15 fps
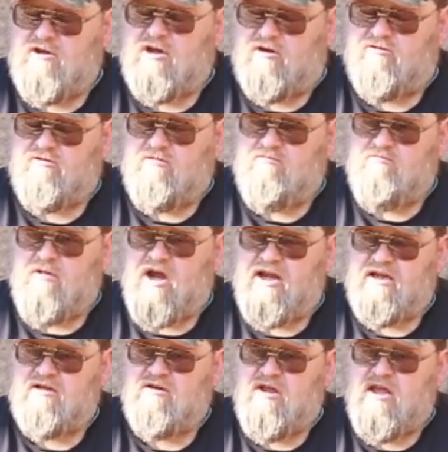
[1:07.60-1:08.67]
Yes.
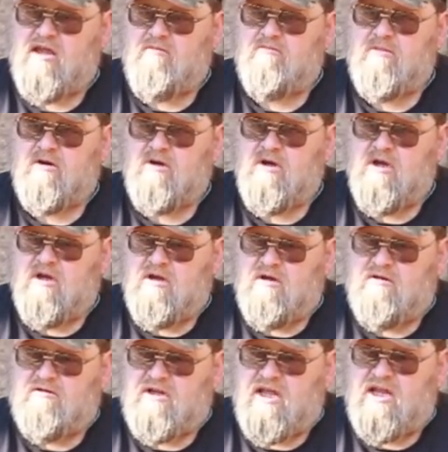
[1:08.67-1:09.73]
My claim
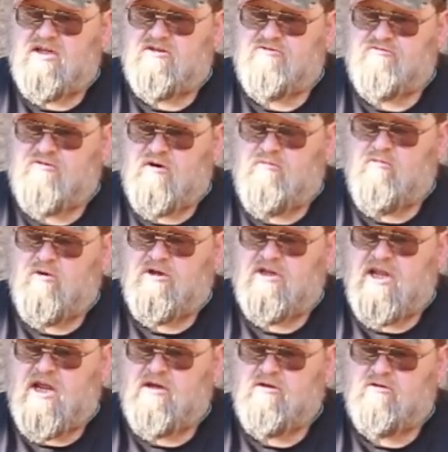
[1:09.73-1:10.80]
dates from when
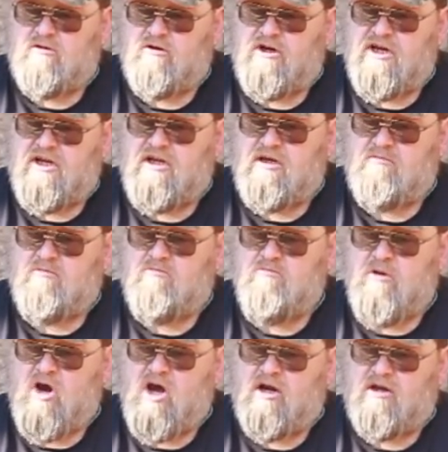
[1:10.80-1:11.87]
Daniel Green
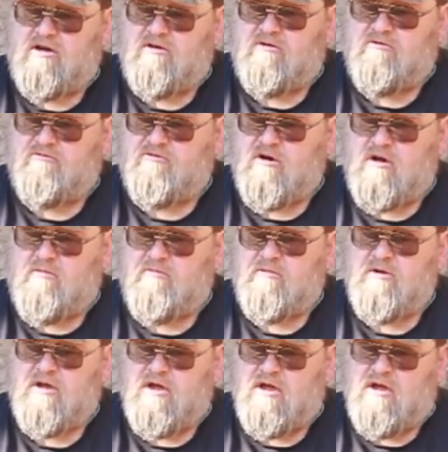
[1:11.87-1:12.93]
bought it from
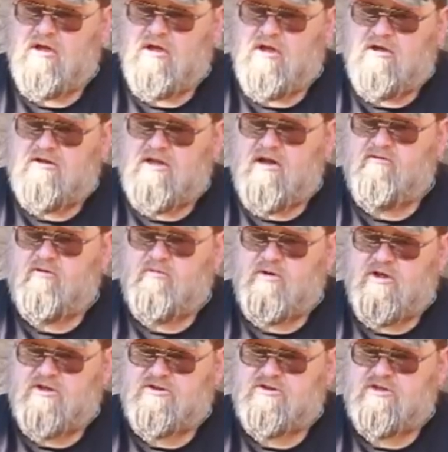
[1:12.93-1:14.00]
Devil
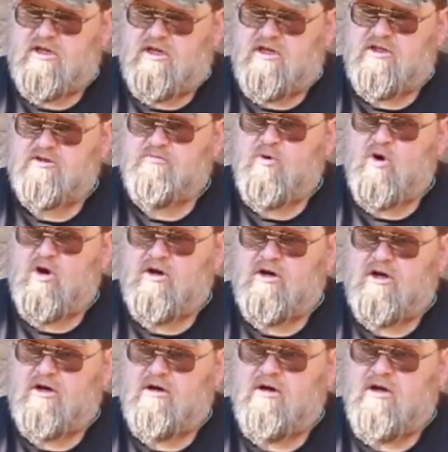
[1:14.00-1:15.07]
Biss and his
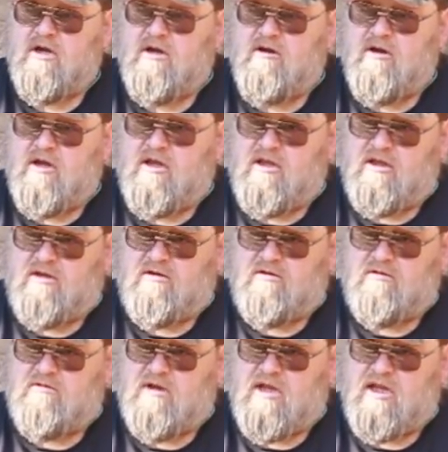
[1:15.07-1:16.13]
partner in
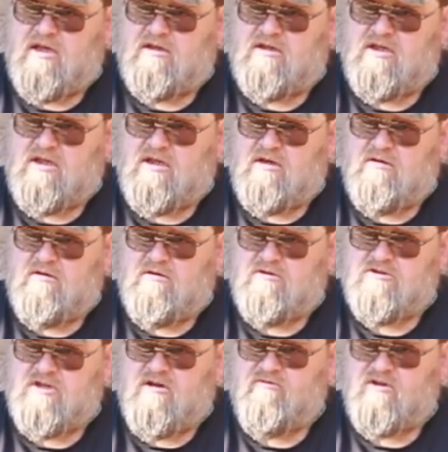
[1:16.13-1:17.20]

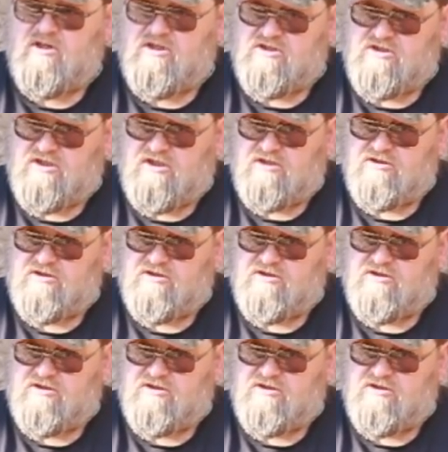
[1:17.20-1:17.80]
1876.